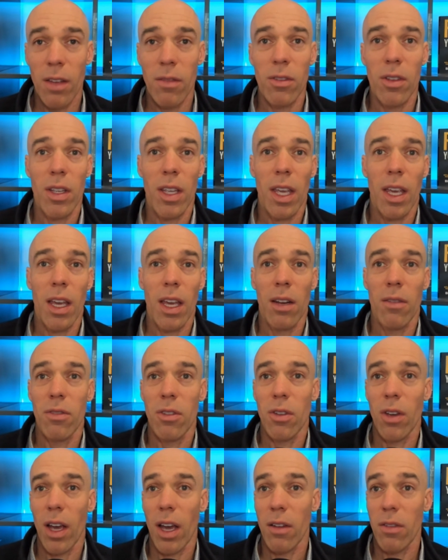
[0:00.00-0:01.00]
If
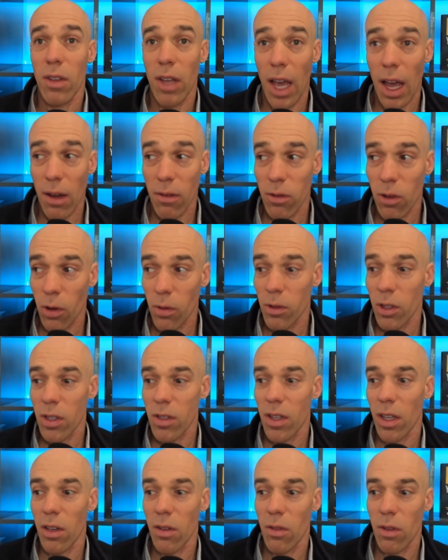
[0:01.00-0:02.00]
you have real
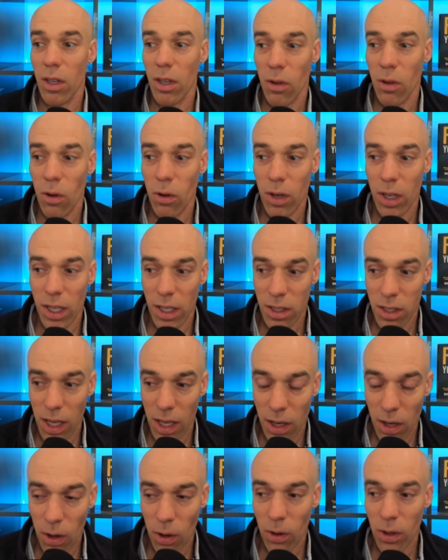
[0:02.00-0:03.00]
estate, you can own it,
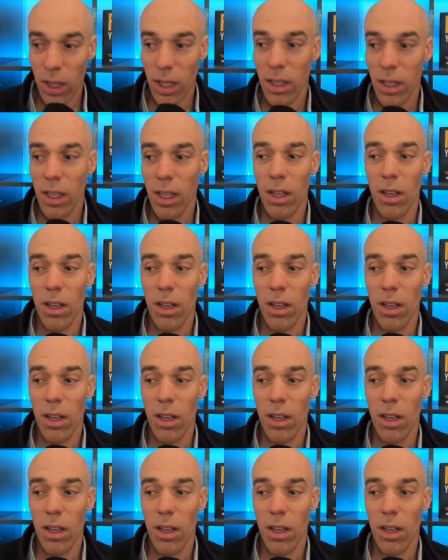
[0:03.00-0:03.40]
continue to own it.